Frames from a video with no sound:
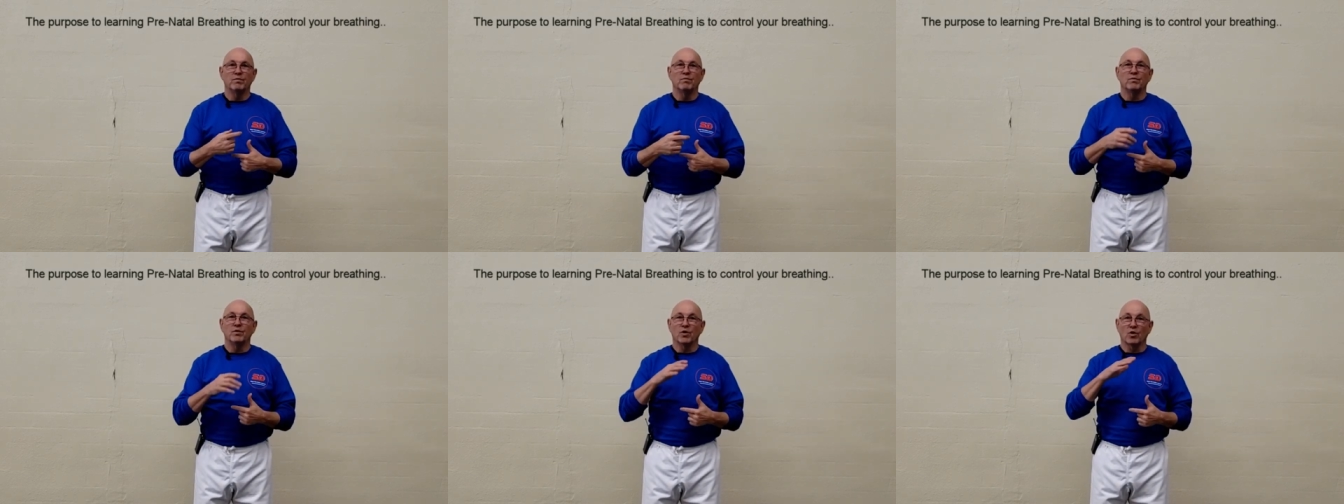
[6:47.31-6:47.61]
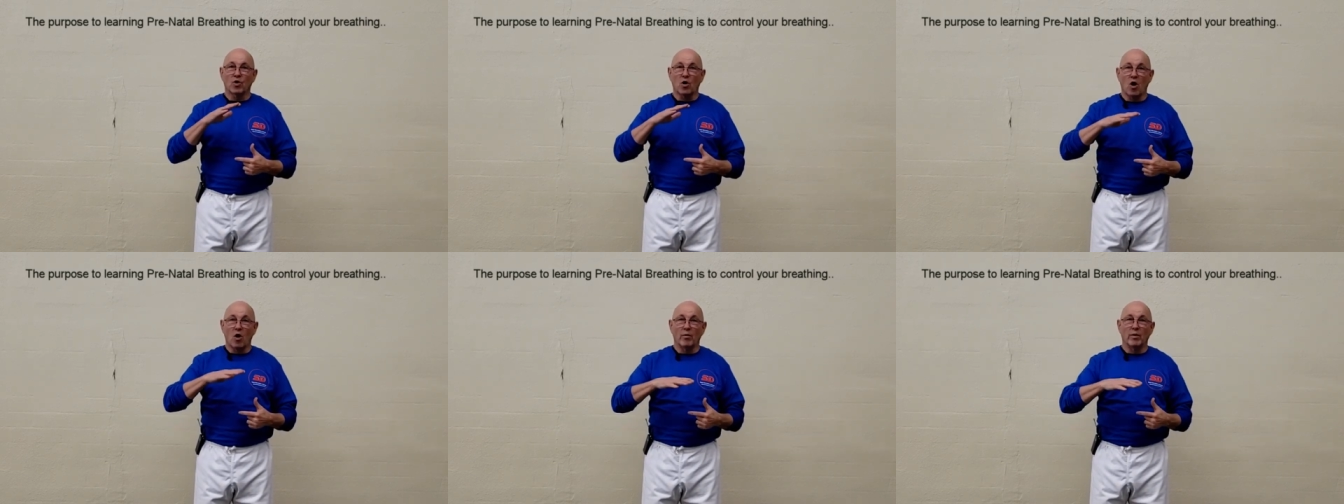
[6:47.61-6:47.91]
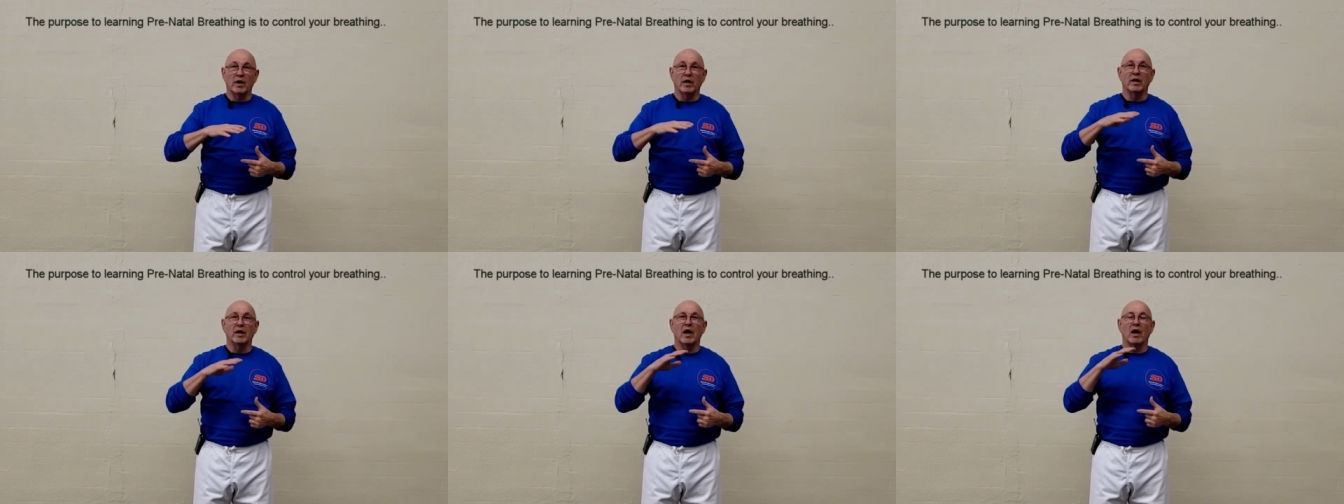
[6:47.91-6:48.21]
you're
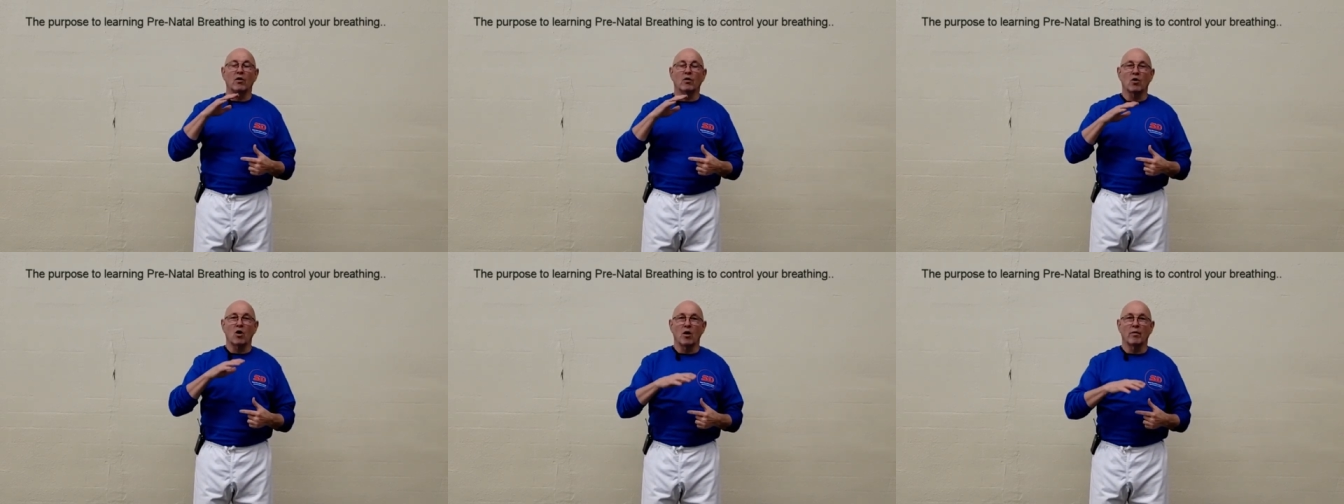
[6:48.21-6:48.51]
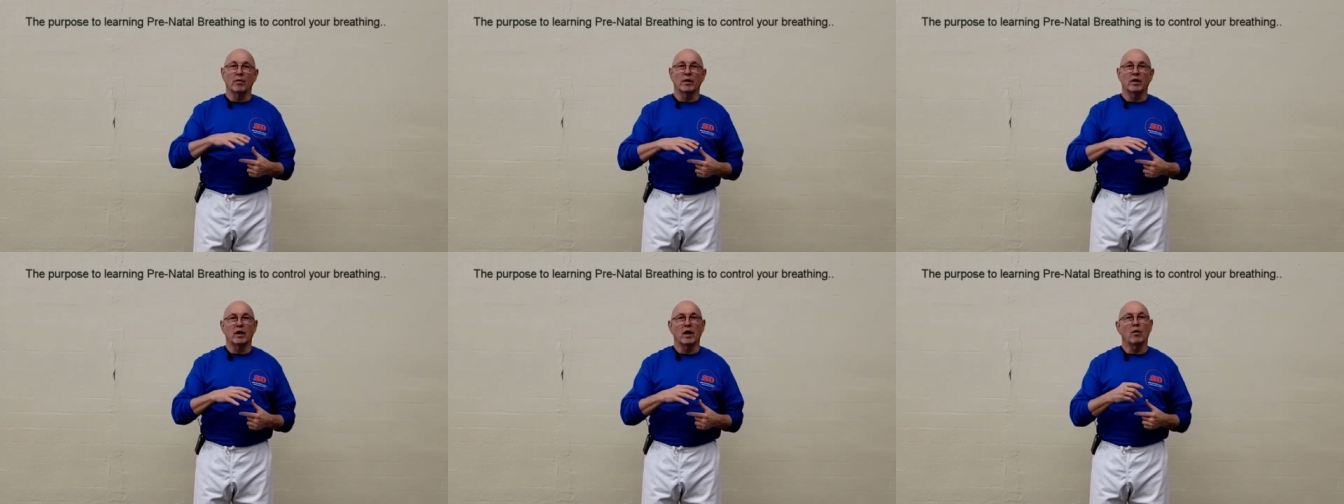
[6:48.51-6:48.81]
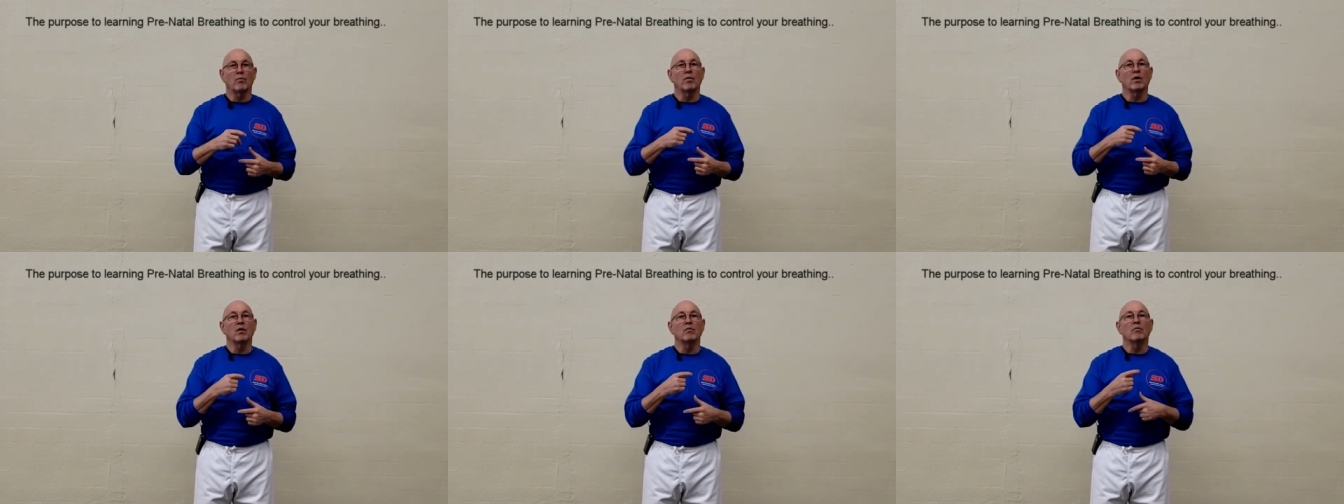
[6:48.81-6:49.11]
calming it down.
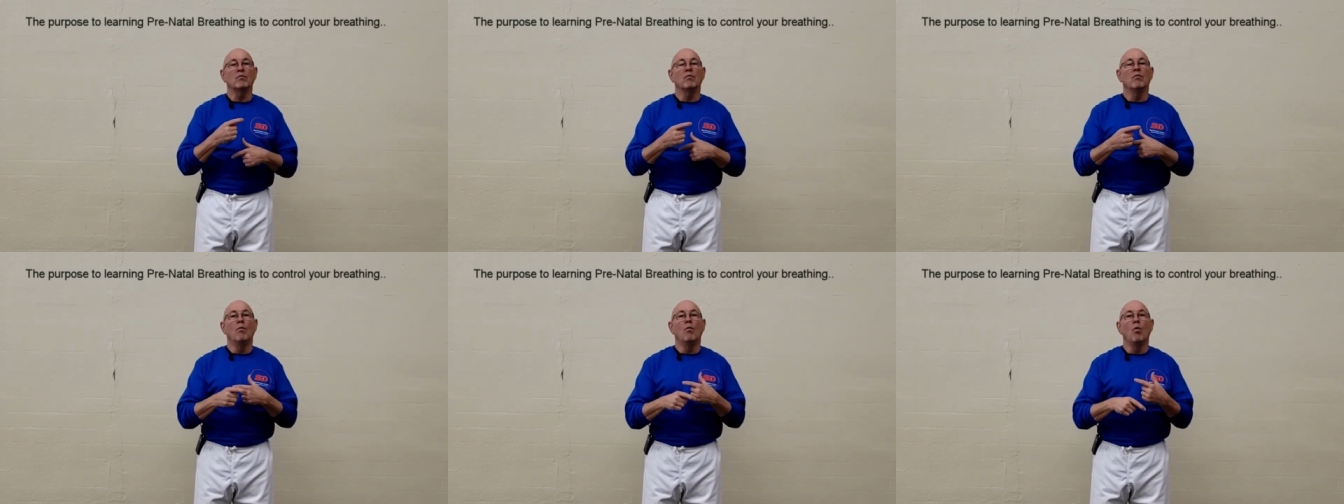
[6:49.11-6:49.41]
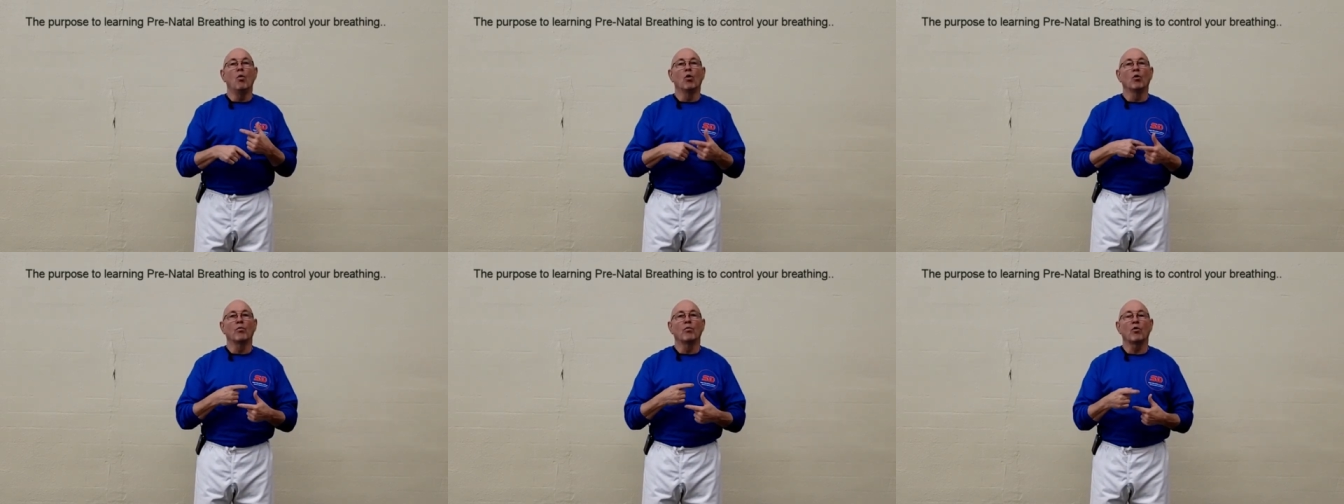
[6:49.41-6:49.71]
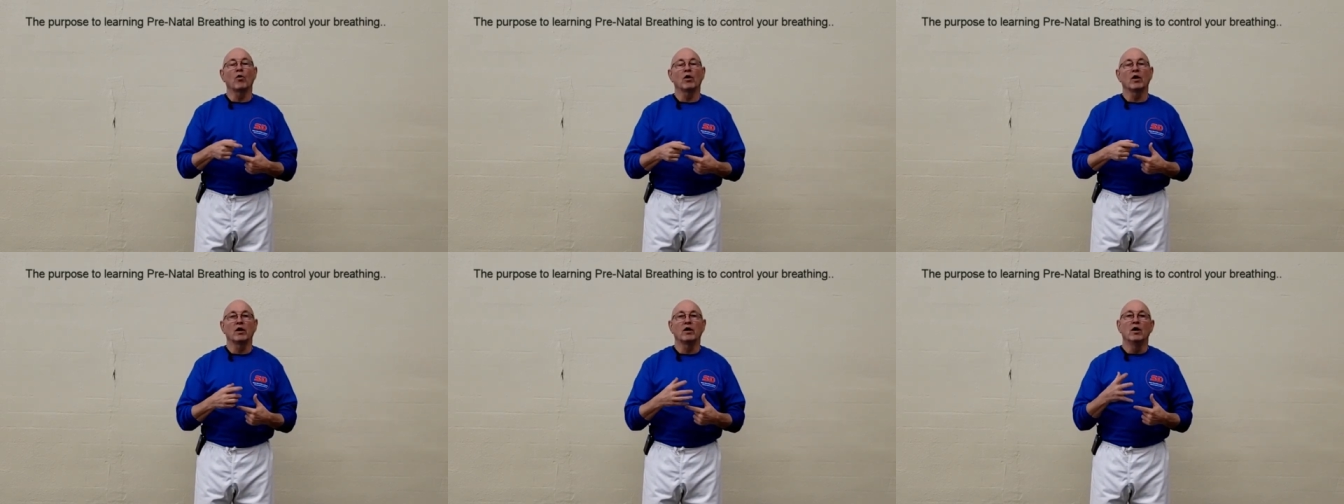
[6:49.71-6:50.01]
But more
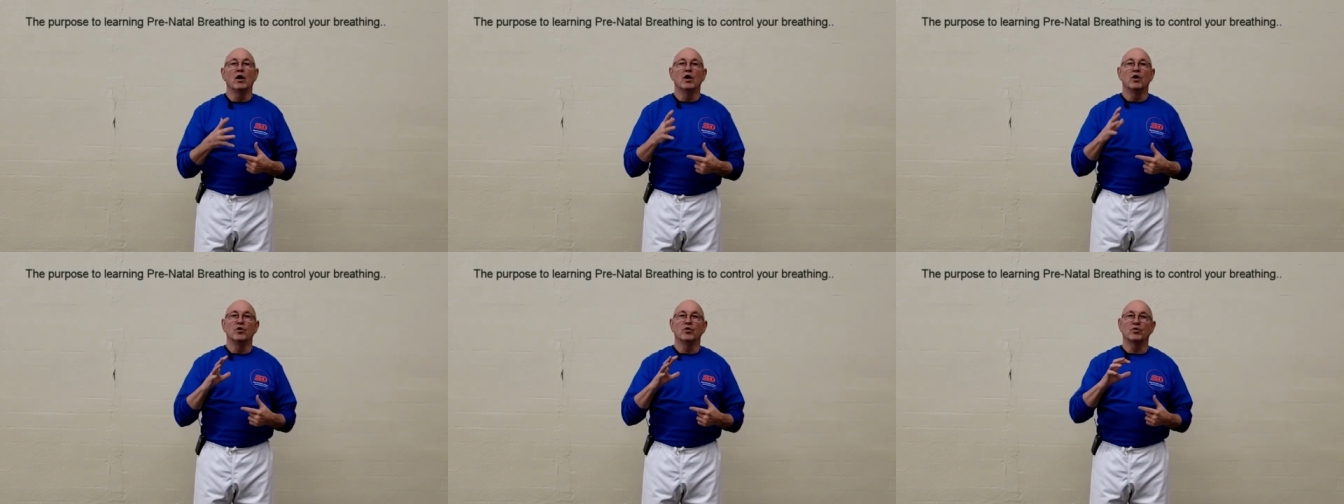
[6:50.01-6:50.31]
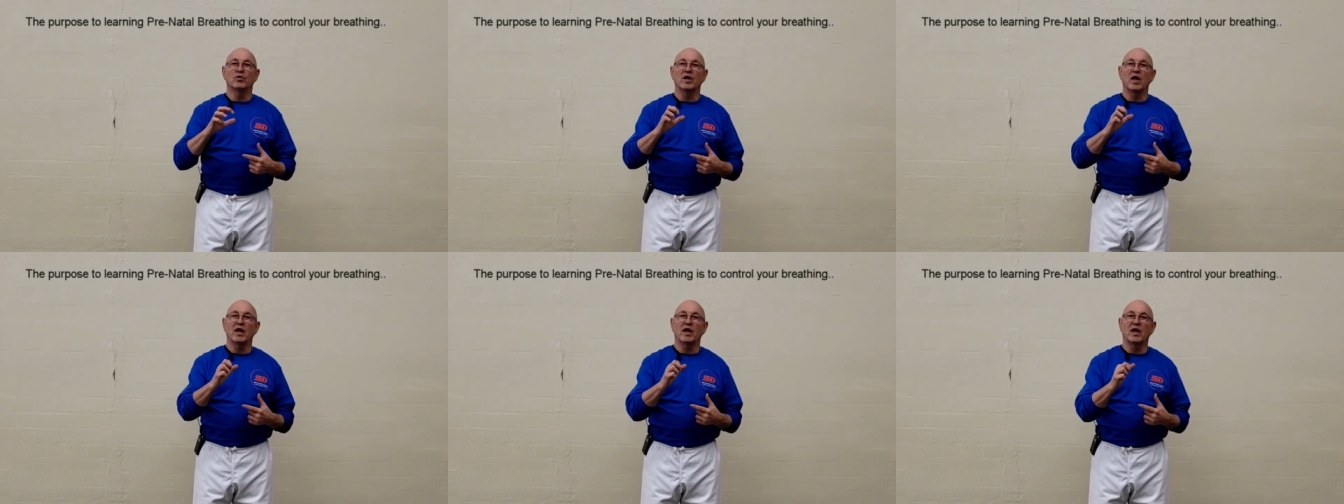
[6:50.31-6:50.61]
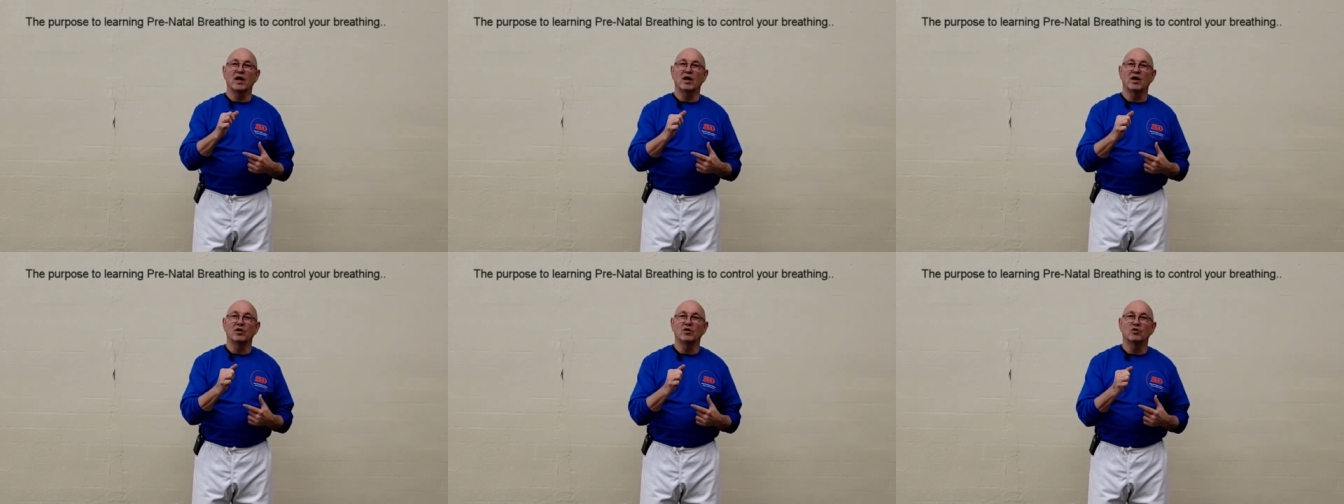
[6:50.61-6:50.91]
importantly, you're
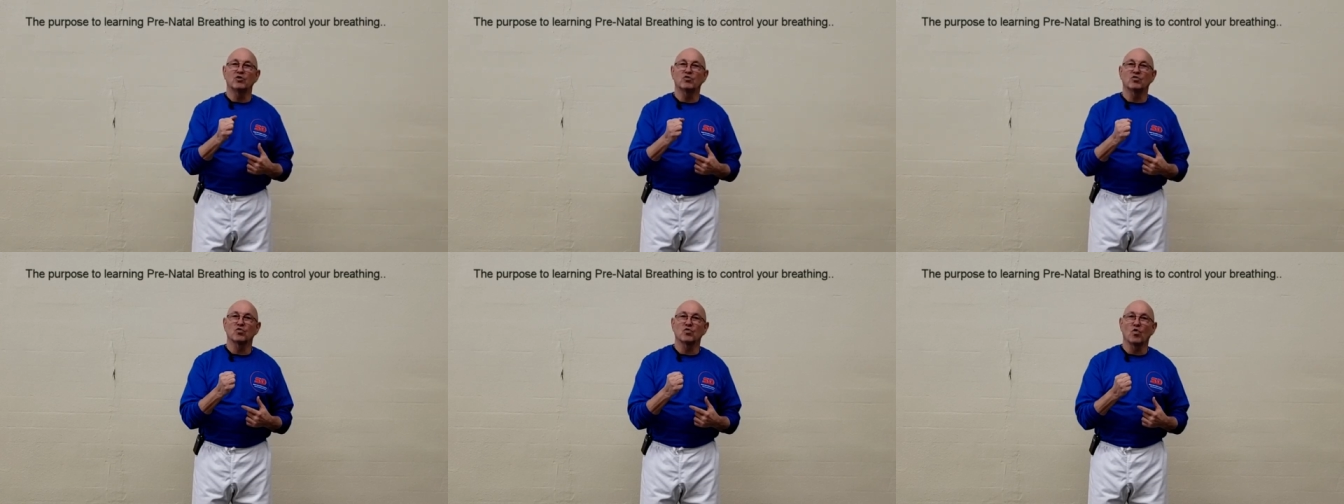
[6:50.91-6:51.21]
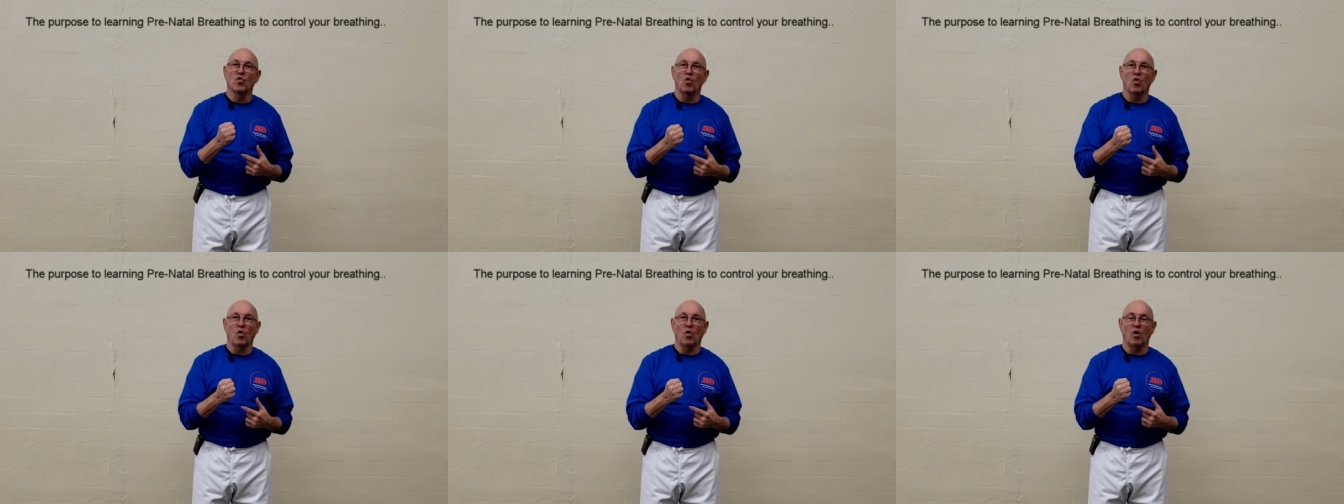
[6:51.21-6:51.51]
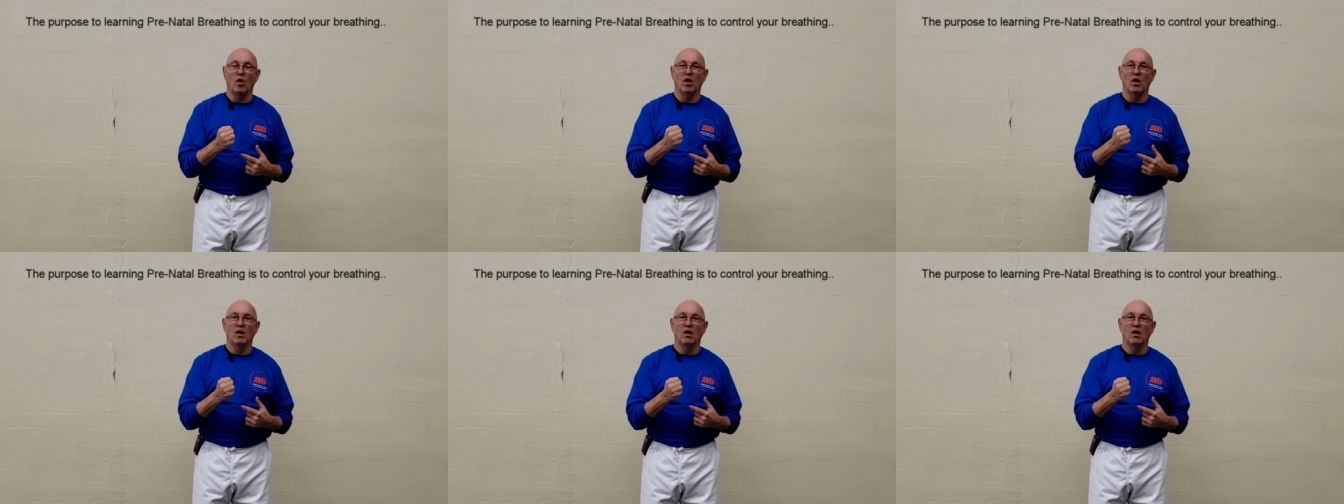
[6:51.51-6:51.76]
taking control